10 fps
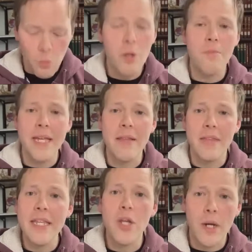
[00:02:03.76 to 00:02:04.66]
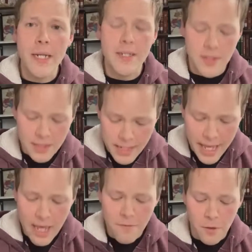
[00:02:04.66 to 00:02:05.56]
will be the darkest
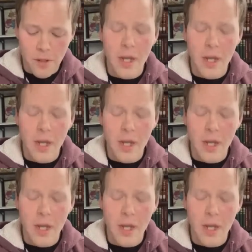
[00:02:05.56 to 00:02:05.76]
day for